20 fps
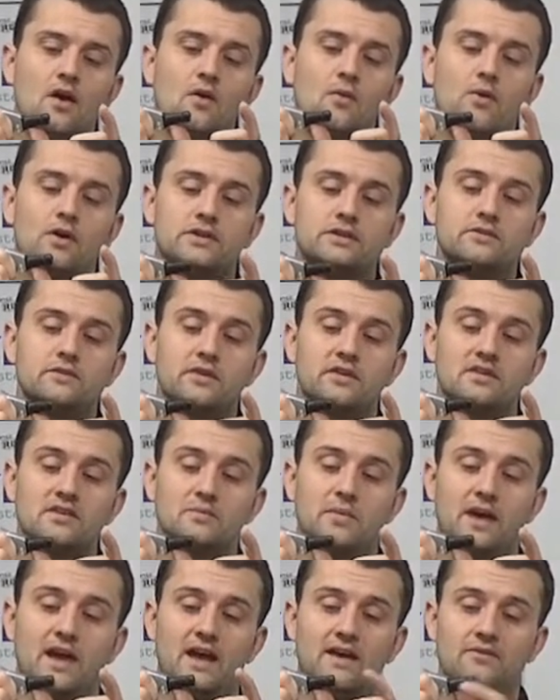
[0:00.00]
what you end
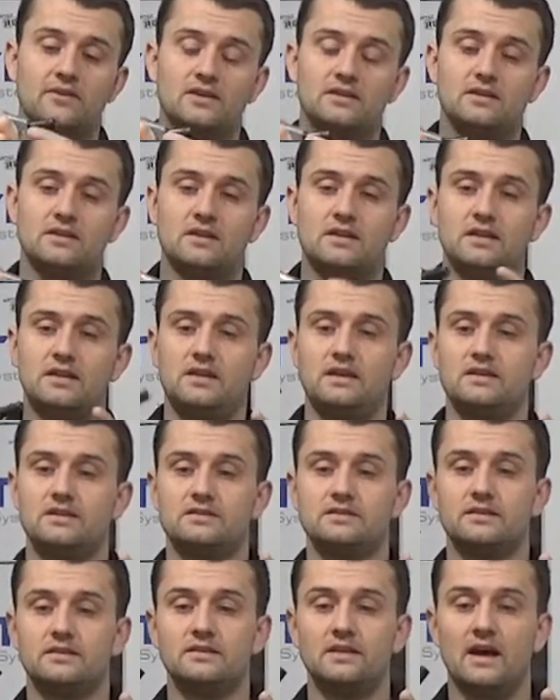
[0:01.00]
up having
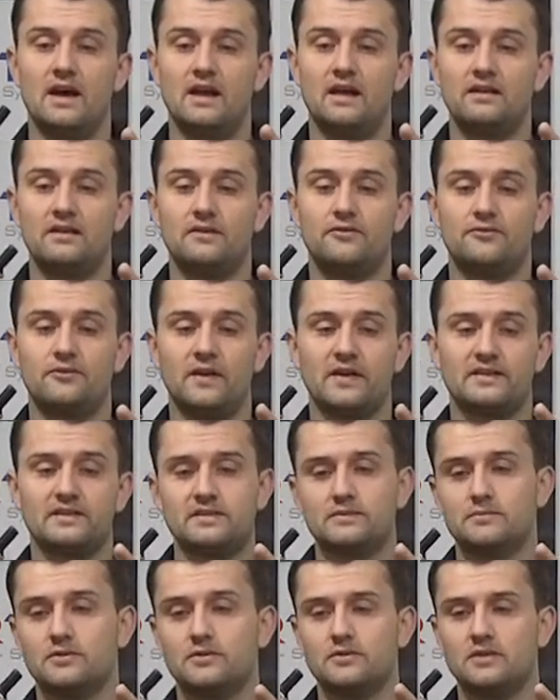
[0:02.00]
is a
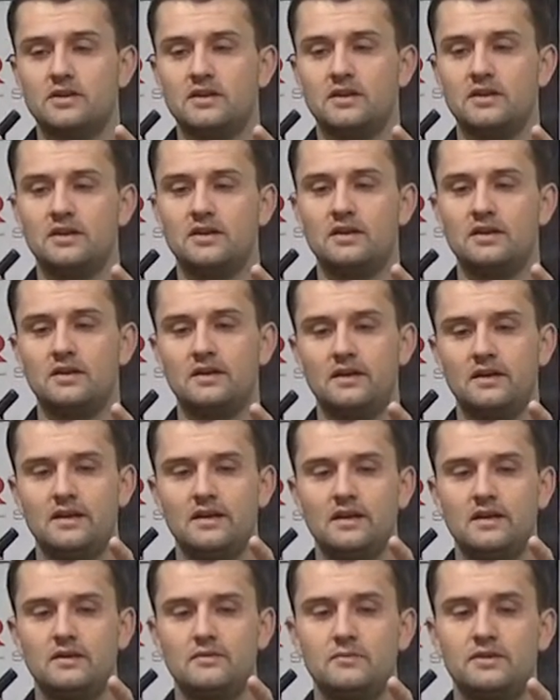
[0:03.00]
non-flexible
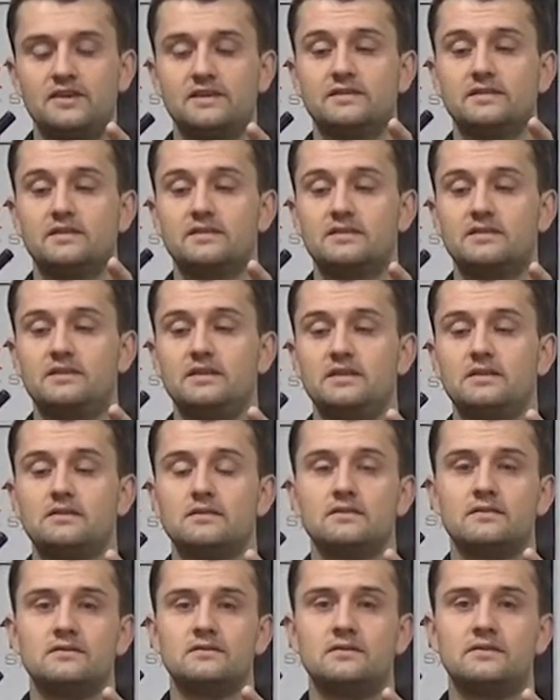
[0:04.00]
piece of
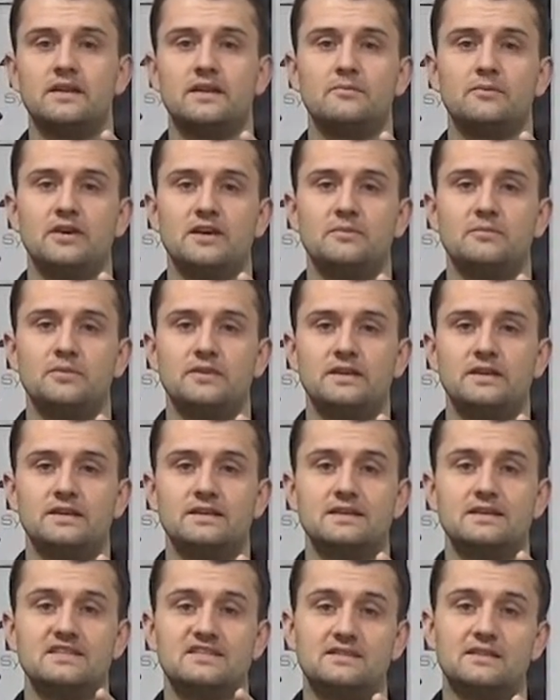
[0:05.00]
steel that might
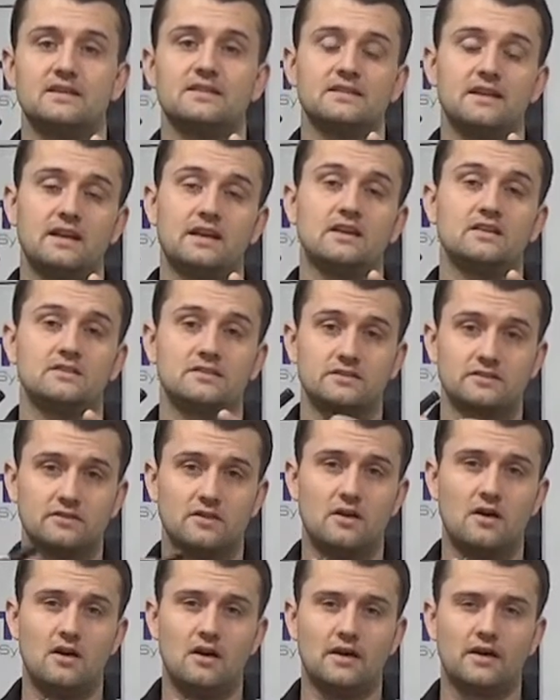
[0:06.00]
be 6-8 inches
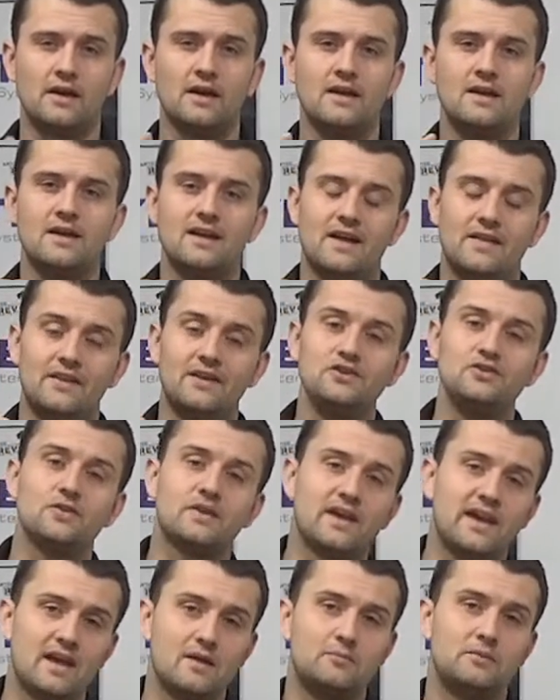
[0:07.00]
long, and then you
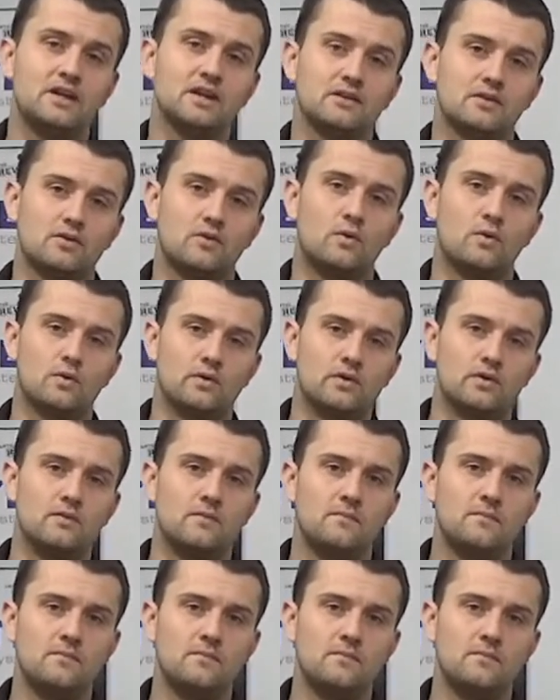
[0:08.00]
can't make a corner.